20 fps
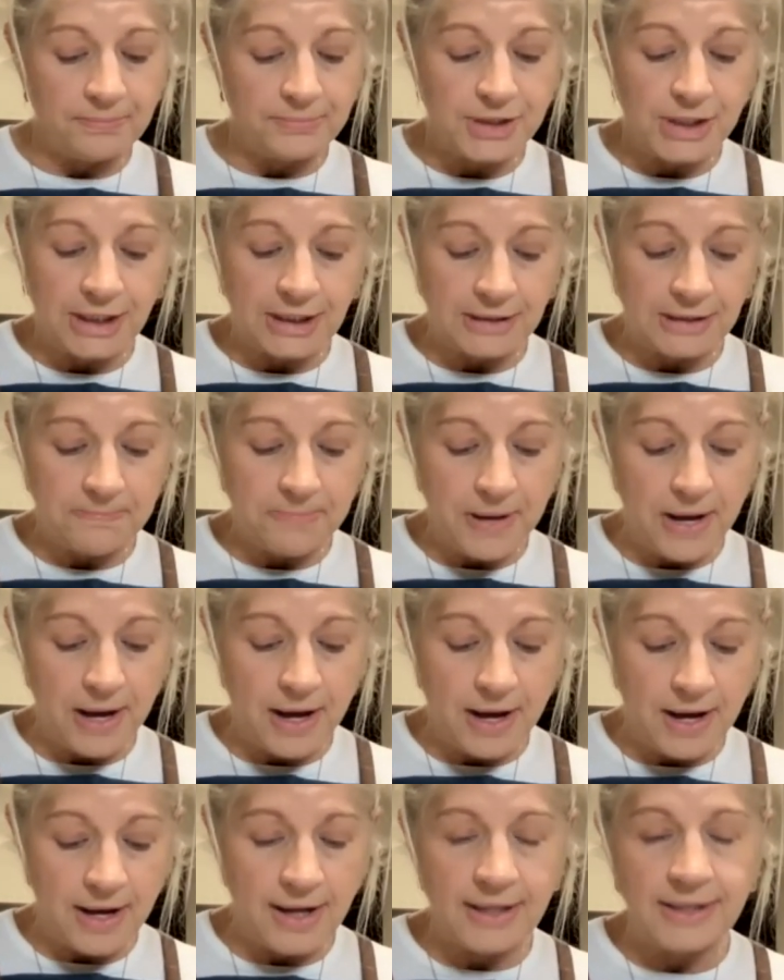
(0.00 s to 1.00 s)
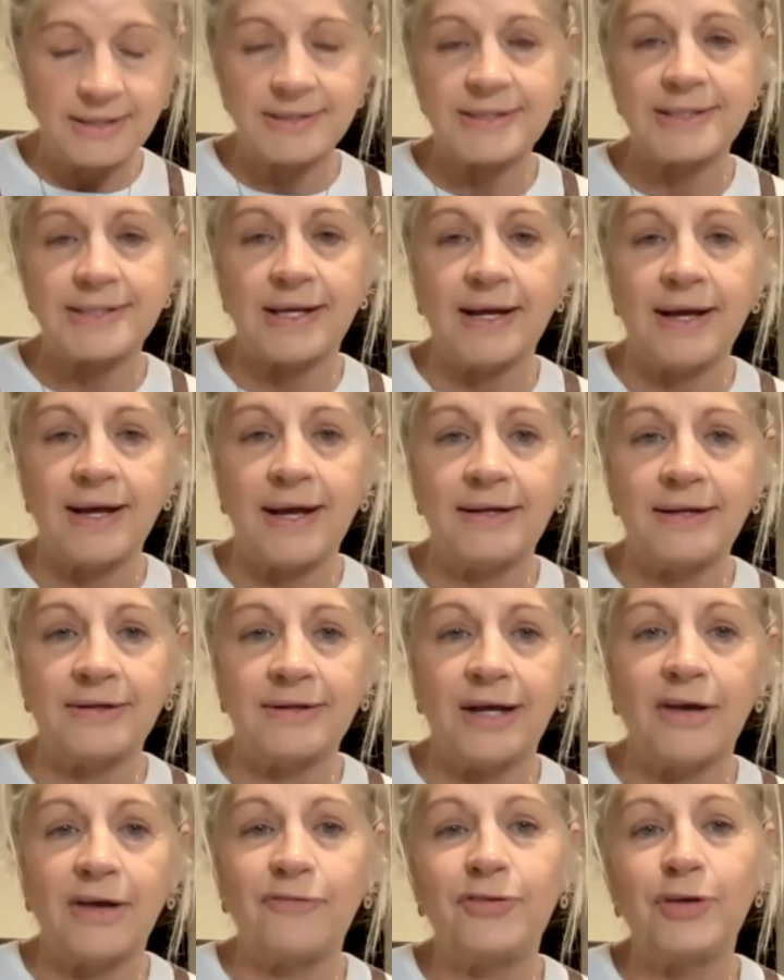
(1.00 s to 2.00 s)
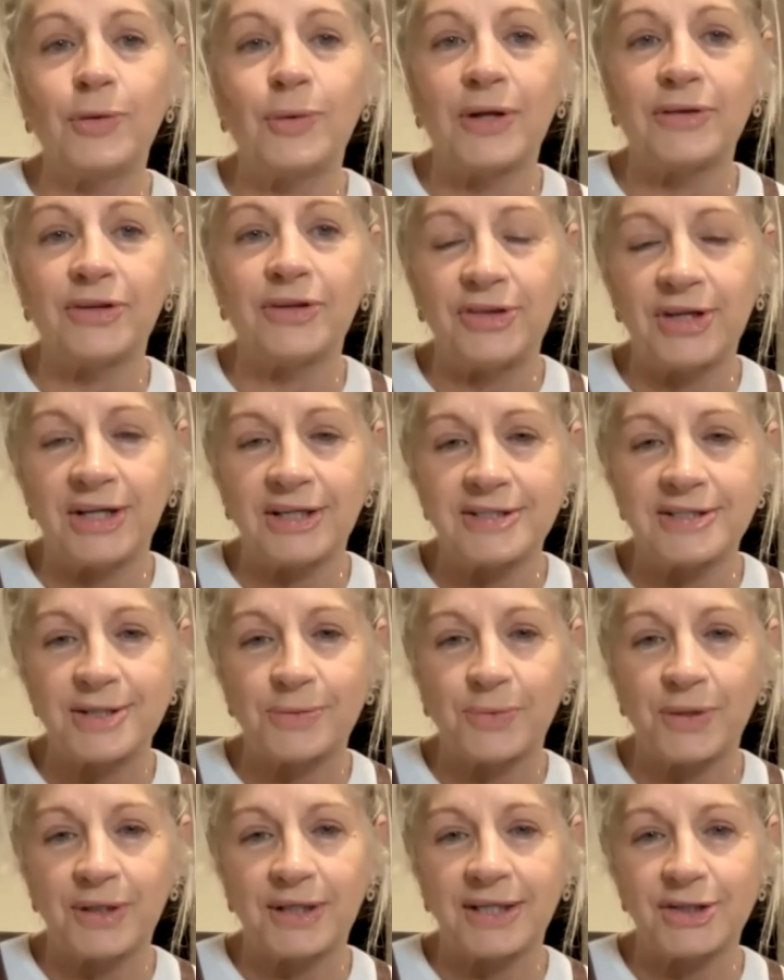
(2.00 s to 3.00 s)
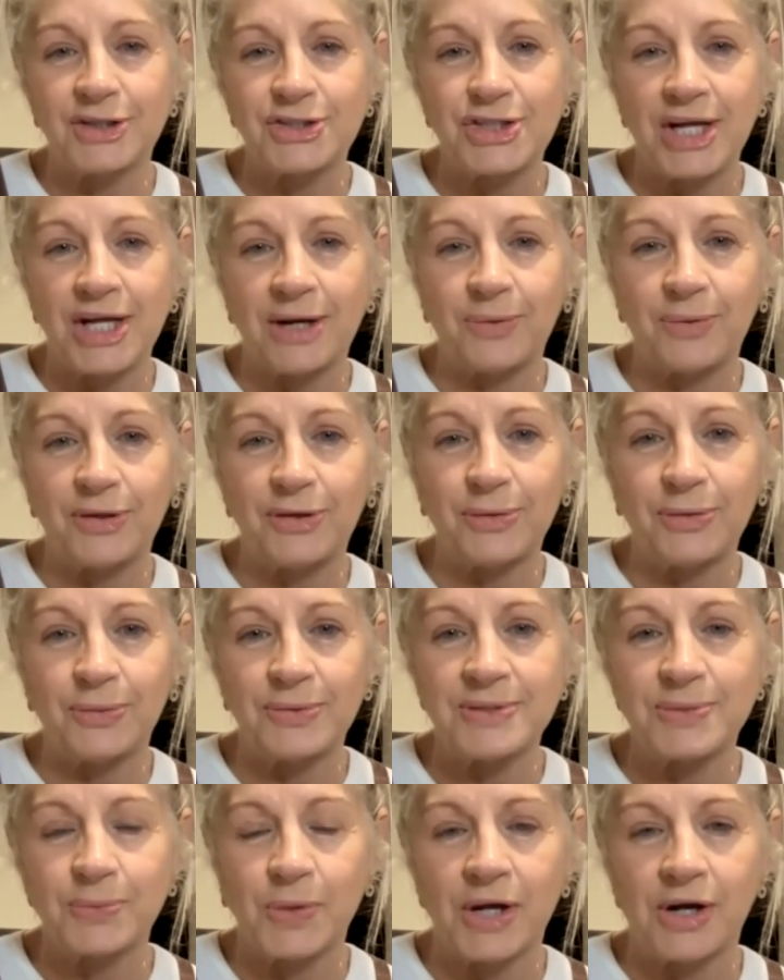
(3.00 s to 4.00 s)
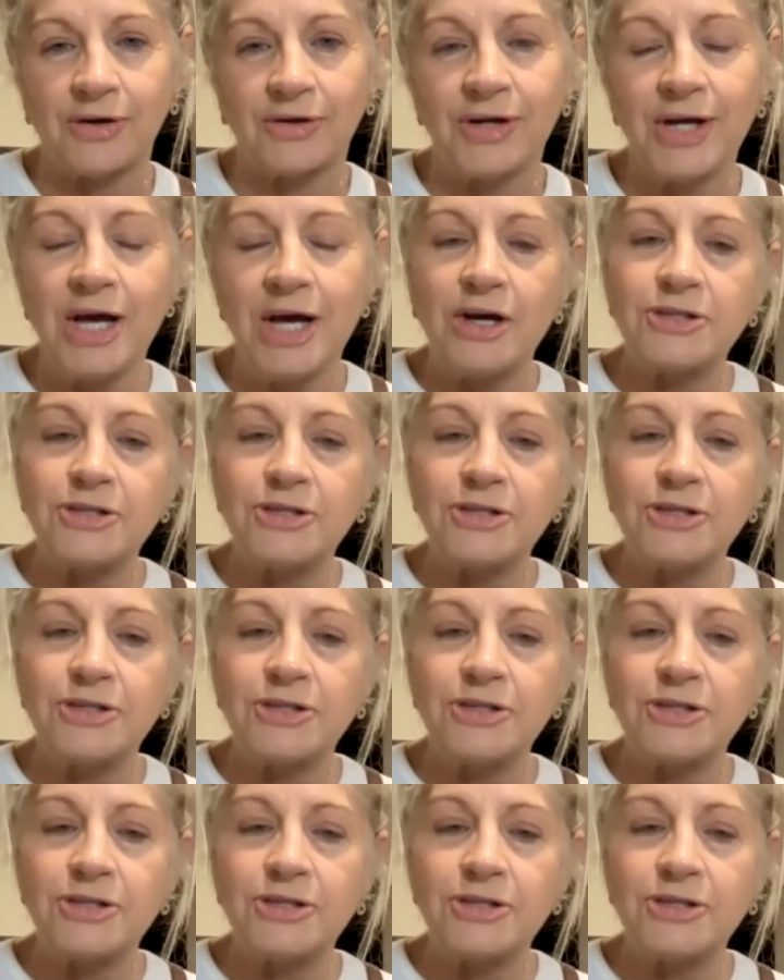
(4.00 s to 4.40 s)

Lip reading: chicken pies, and a few other things that we're going to share with you as well.